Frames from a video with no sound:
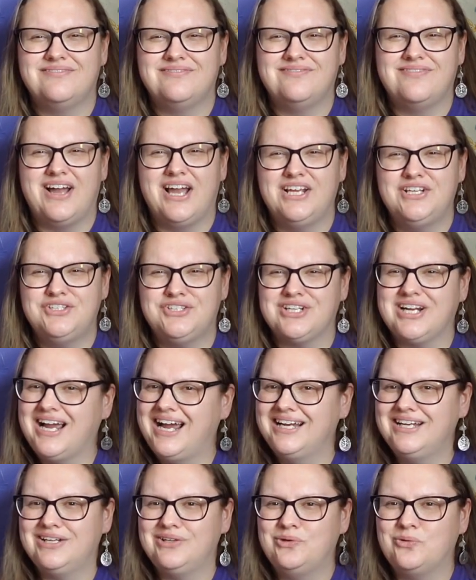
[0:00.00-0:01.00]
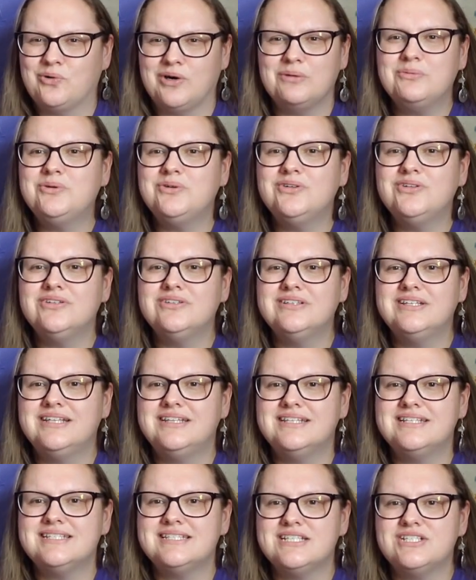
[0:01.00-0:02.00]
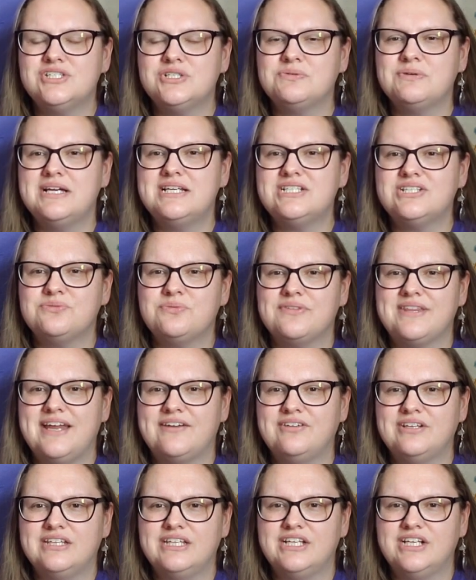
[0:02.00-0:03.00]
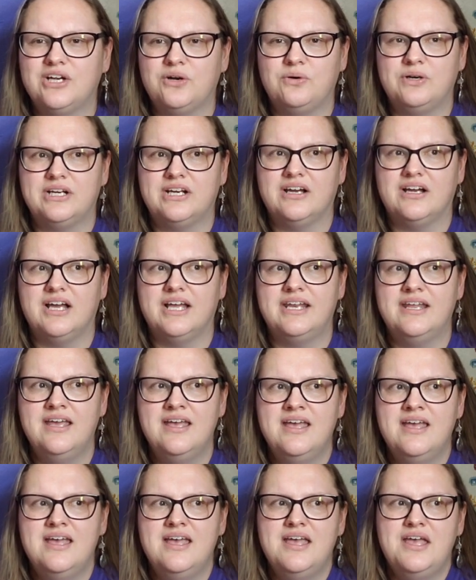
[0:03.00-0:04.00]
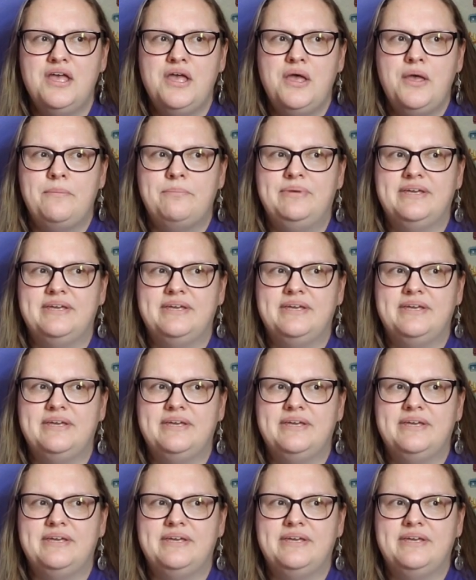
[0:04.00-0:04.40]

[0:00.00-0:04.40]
find your kind of normal in this situation with everything going on,